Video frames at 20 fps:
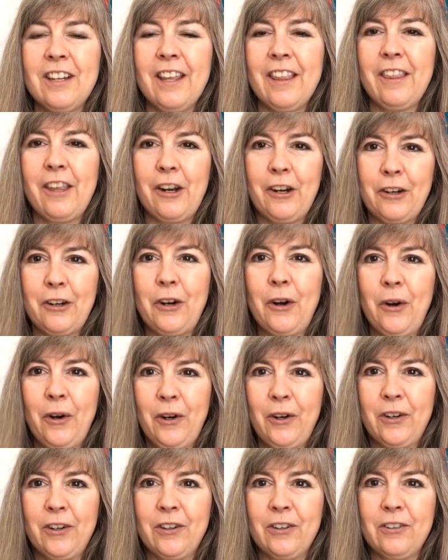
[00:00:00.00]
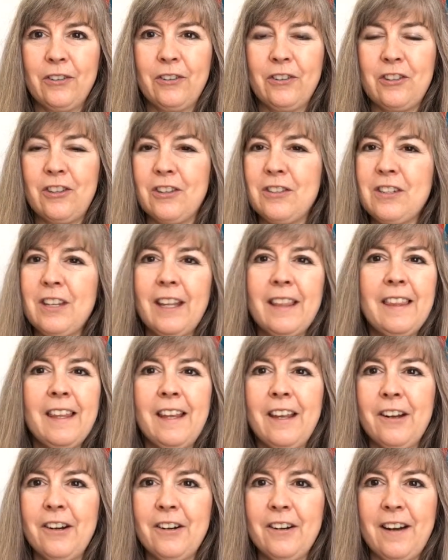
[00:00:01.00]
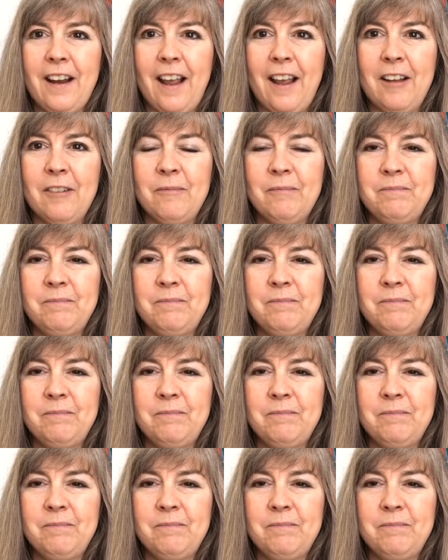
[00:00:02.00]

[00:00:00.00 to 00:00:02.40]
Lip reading: that occurs, just like the internet.